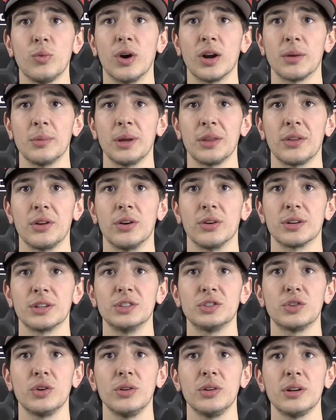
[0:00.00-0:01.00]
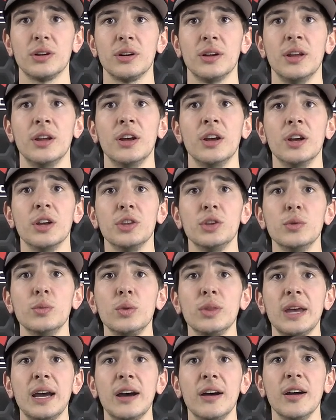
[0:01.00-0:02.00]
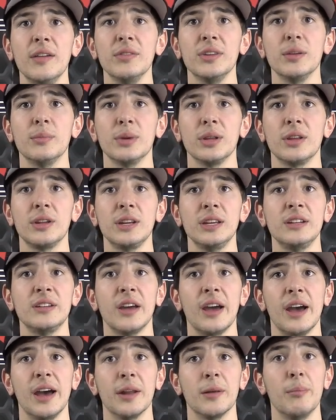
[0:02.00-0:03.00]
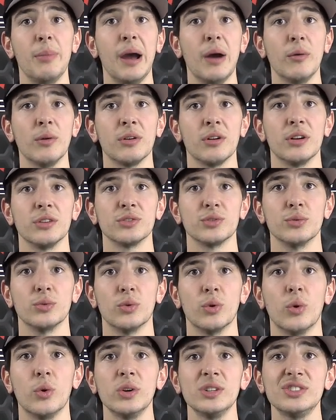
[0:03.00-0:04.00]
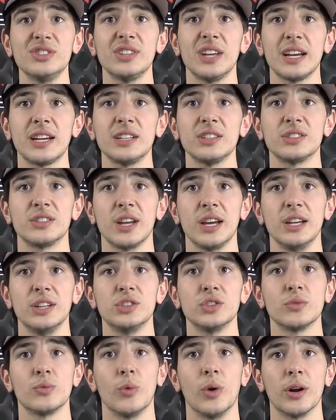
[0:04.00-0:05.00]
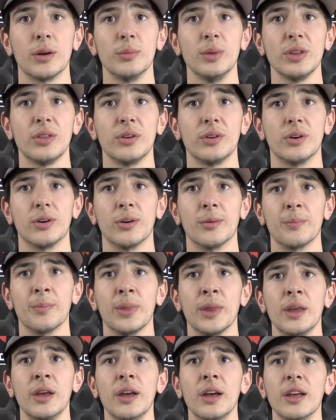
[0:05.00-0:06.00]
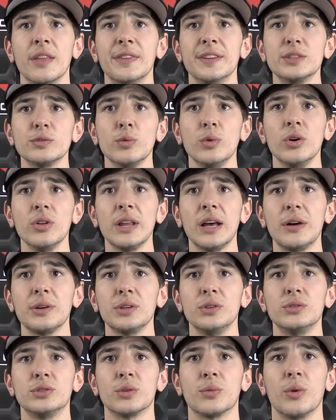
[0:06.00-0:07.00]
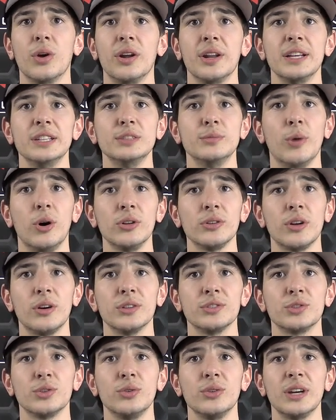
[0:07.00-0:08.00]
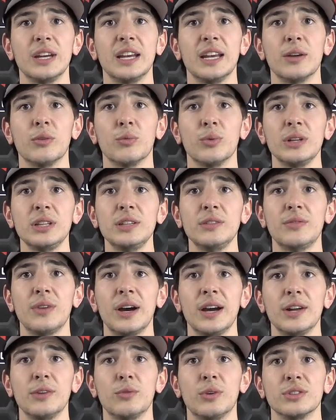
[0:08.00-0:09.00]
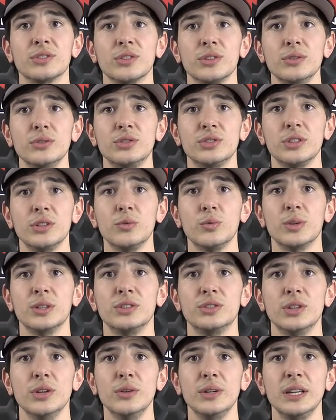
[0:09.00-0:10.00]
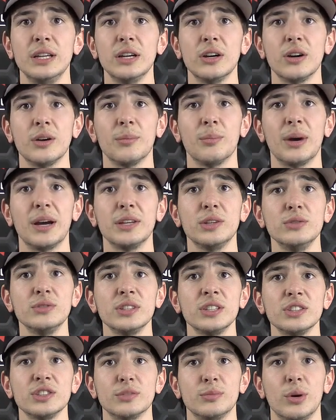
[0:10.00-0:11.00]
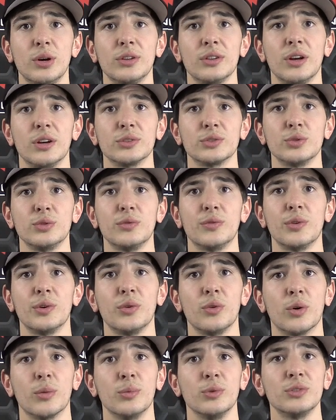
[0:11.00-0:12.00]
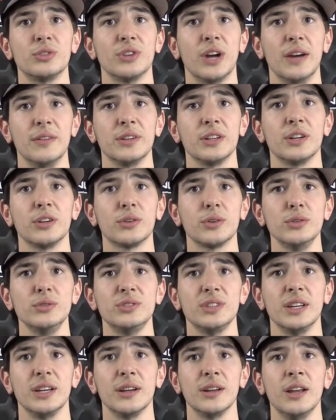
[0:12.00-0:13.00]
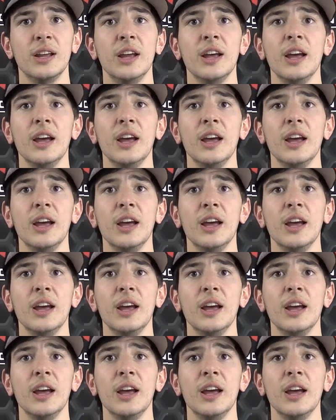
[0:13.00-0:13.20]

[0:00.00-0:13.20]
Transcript: water methanol controller, you will now have the ability to add a power nozzle or second stage of water methanol. This will allow you to run a small nozzle and get really fine resolution when tuning by using a small nozzle for normal driving and cruising,